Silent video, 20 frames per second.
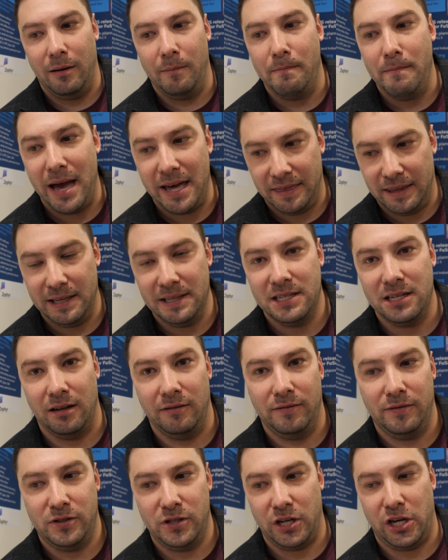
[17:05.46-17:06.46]
methods
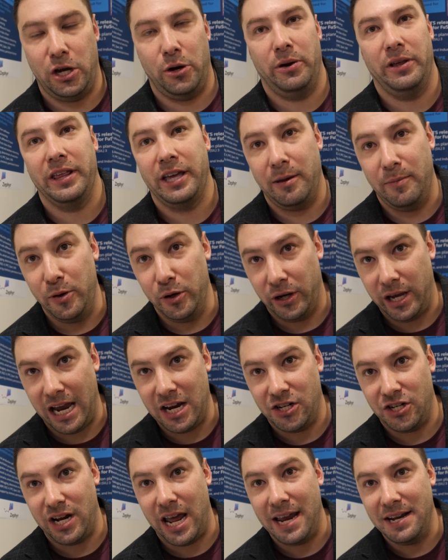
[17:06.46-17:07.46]
of securing
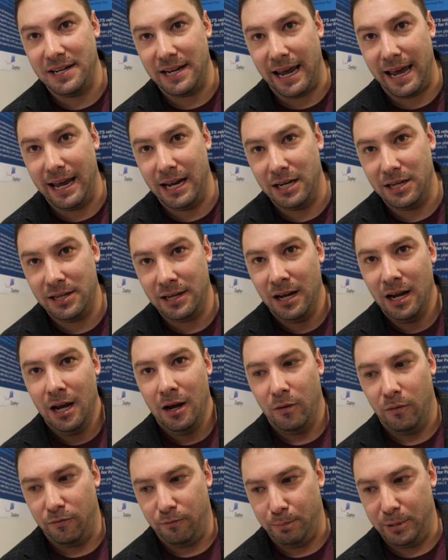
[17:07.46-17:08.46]
communication end to end
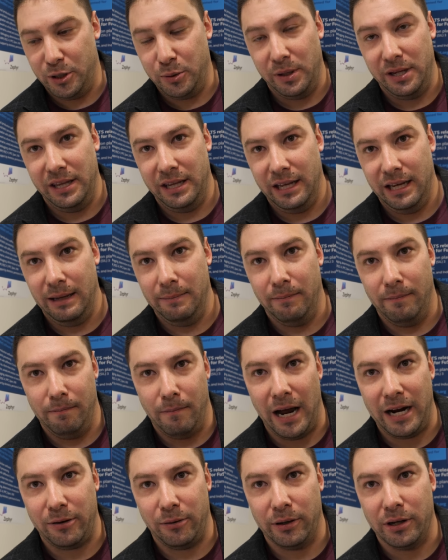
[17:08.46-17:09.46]
between the
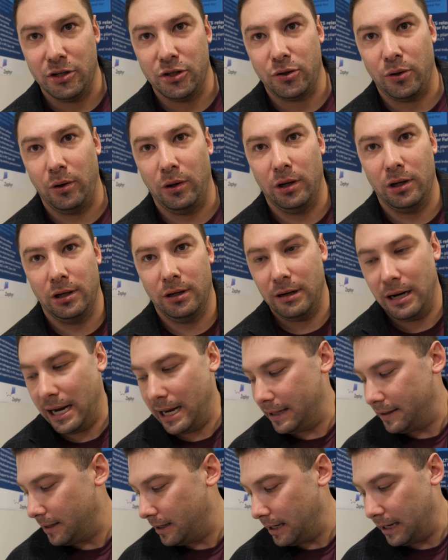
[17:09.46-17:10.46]
microcontroller
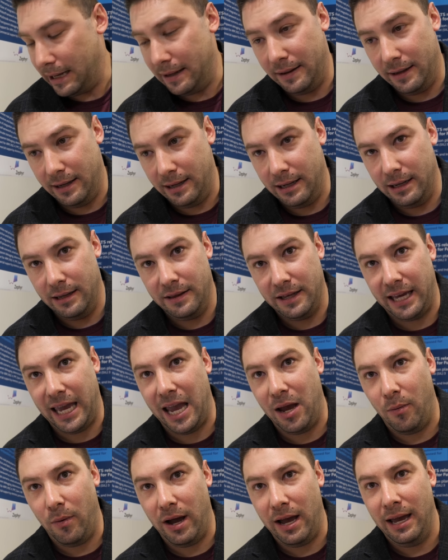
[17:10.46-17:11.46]
and the
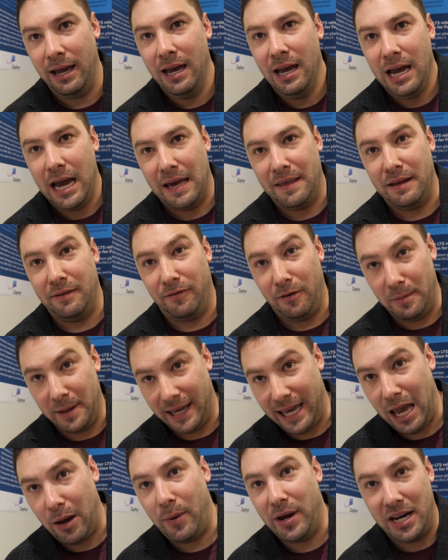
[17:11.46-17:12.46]
gateway, and then from the
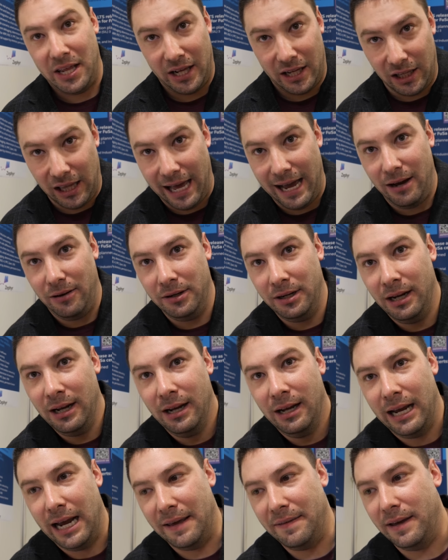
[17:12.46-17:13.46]
gateway to the cloud,
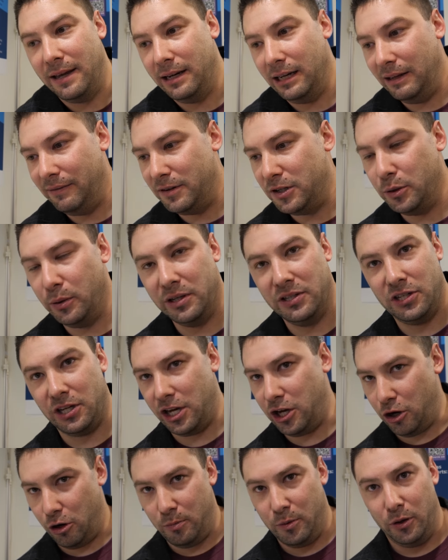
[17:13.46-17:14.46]
and then even doing
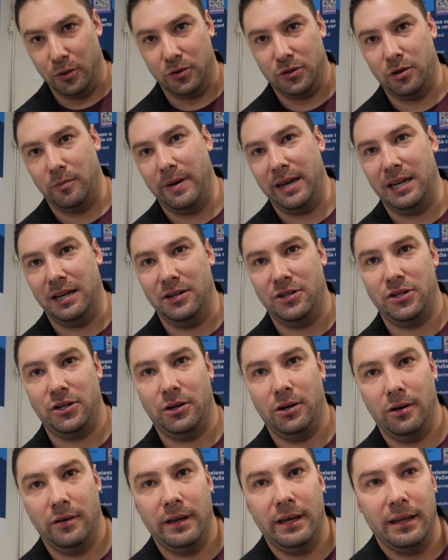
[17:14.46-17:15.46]
secure boot, so making
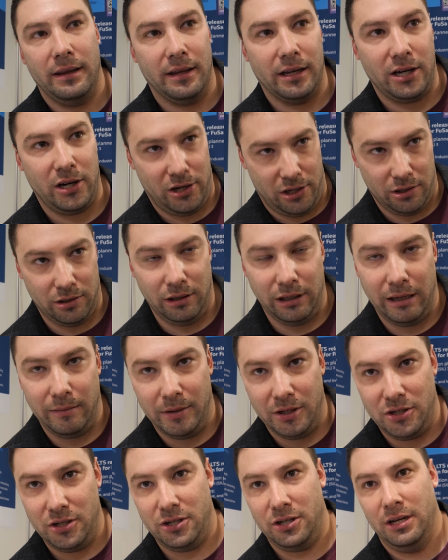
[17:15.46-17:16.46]
sure that the kernel
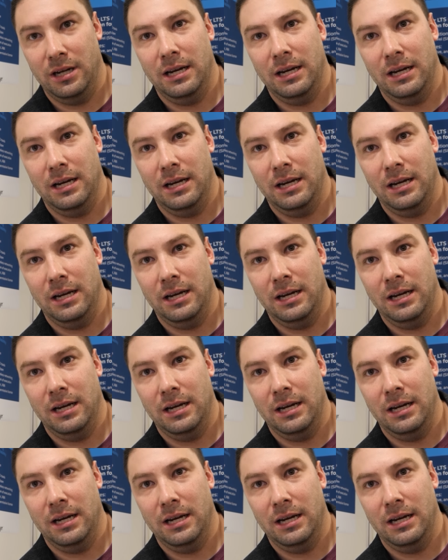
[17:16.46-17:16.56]
image